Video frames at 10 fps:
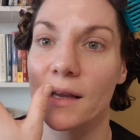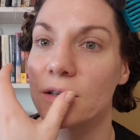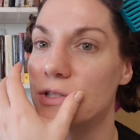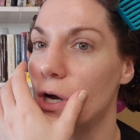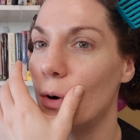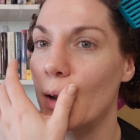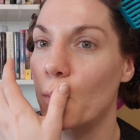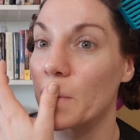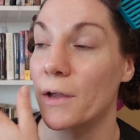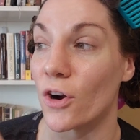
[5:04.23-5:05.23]
Like, so
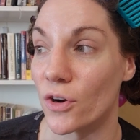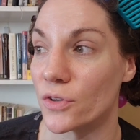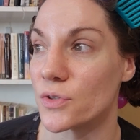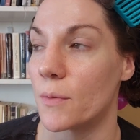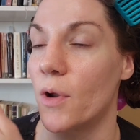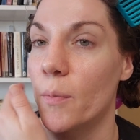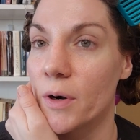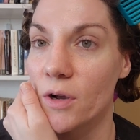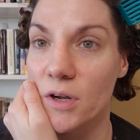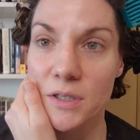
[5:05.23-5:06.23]
it really hurt. So I'm not
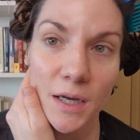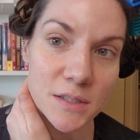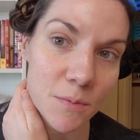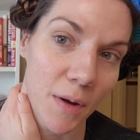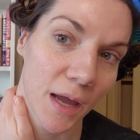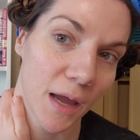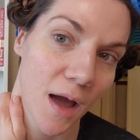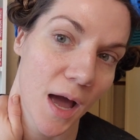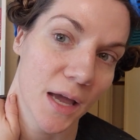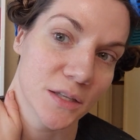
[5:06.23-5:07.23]
putting contacts in
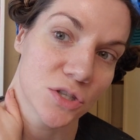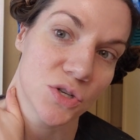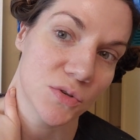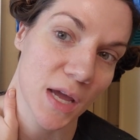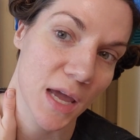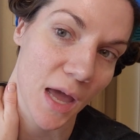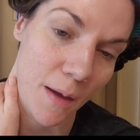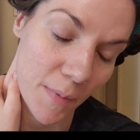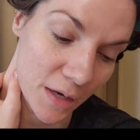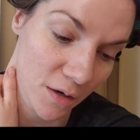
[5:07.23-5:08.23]
my eyes today.
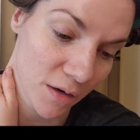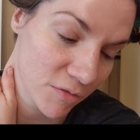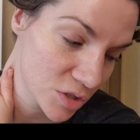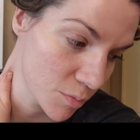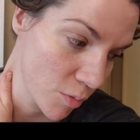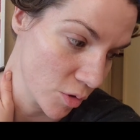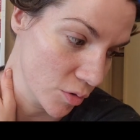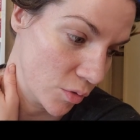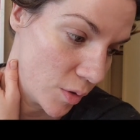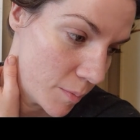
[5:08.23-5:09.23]
I might not even
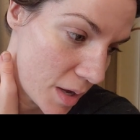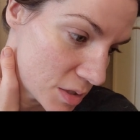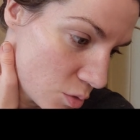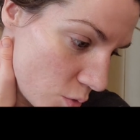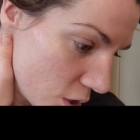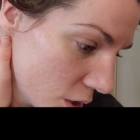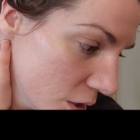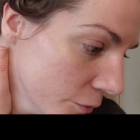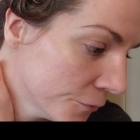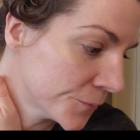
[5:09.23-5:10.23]
tomorrow going back to
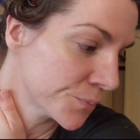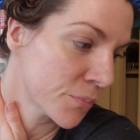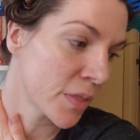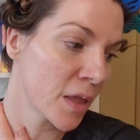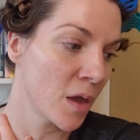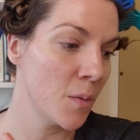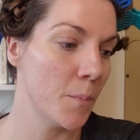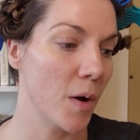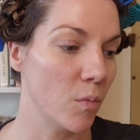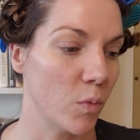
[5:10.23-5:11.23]
work.
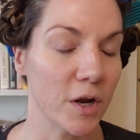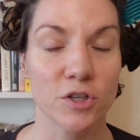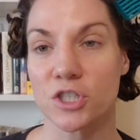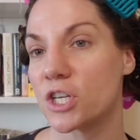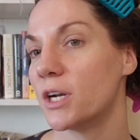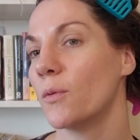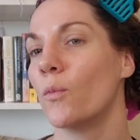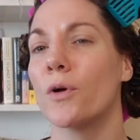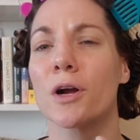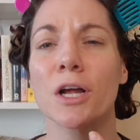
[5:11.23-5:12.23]
But we're
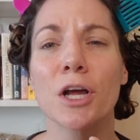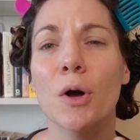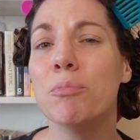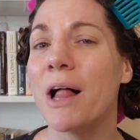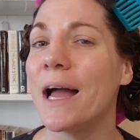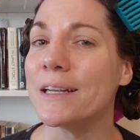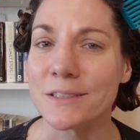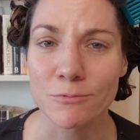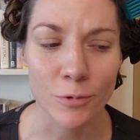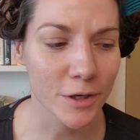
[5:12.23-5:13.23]
gonna go
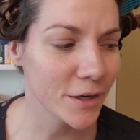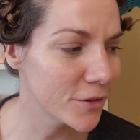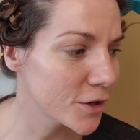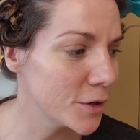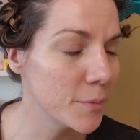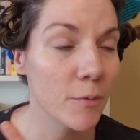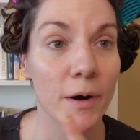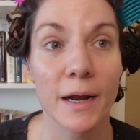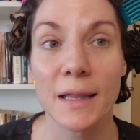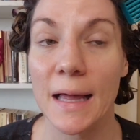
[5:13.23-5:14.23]
blind. We're either gonna be
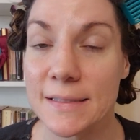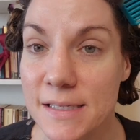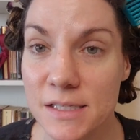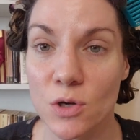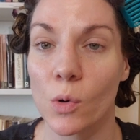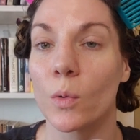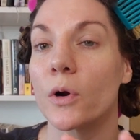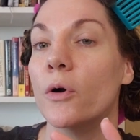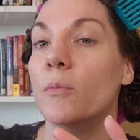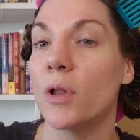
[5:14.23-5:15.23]
wearing glasses or
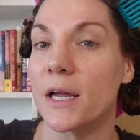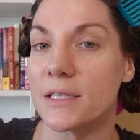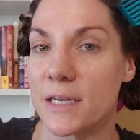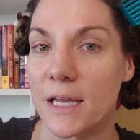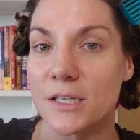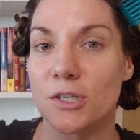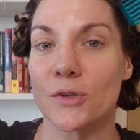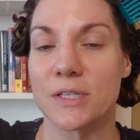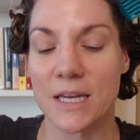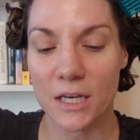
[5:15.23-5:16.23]
we're going blind today.
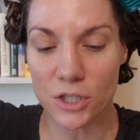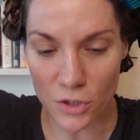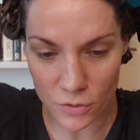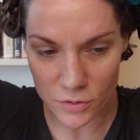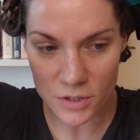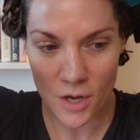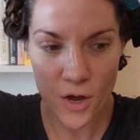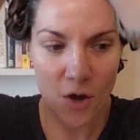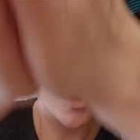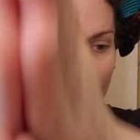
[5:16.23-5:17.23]
So stay tuned